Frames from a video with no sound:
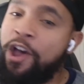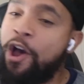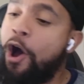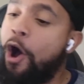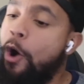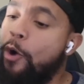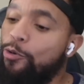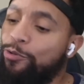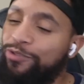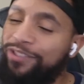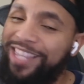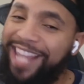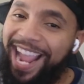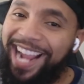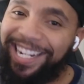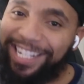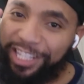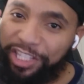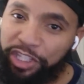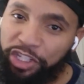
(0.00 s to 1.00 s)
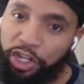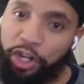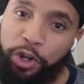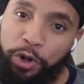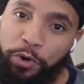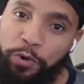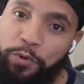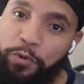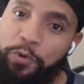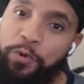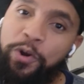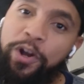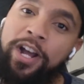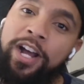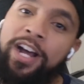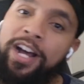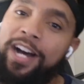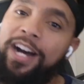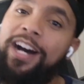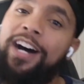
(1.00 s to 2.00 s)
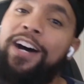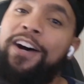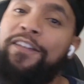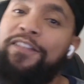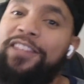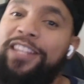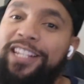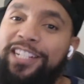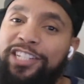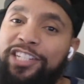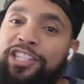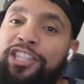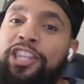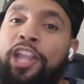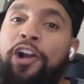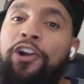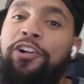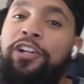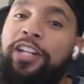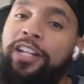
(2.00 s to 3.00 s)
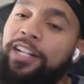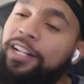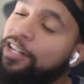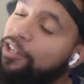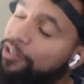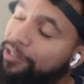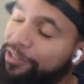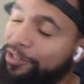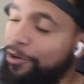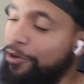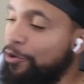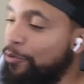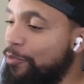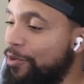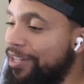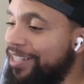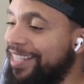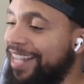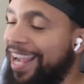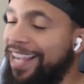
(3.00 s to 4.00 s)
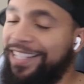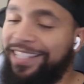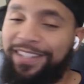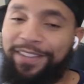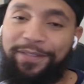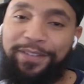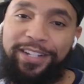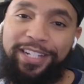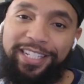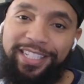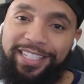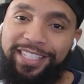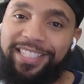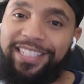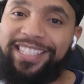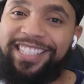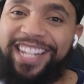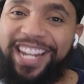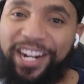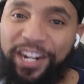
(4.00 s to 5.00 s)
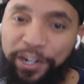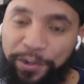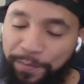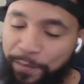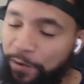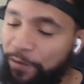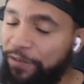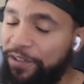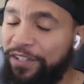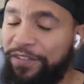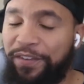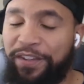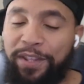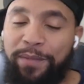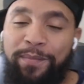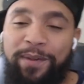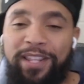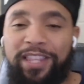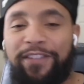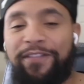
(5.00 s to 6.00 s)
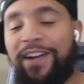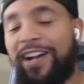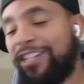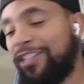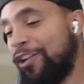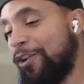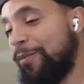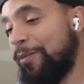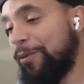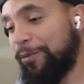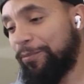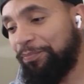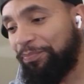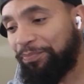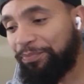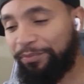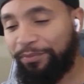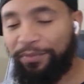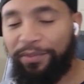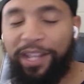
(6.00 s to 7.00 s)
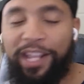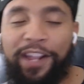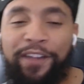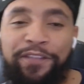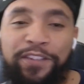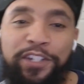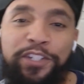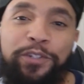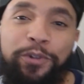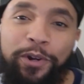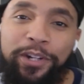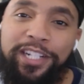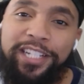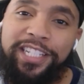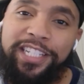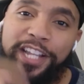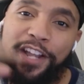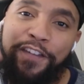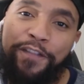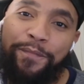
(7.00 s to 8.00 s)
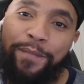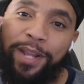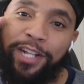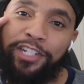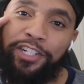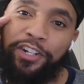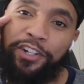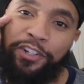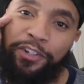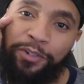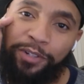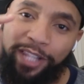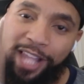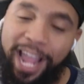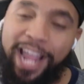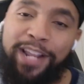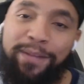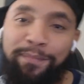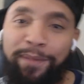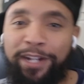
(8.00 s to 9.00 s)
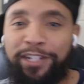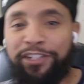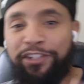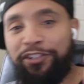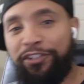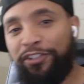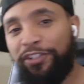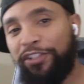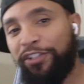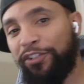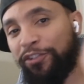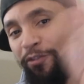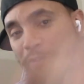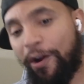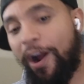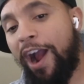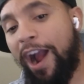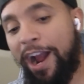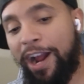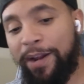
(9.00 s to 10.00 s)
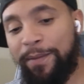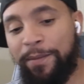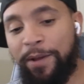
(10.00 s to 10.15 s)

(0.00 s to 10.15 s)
on night two of this 30 or 31 nights of scary movies for the month of October. If you enjoyed yourself, make sure you like, make sure you subscribe.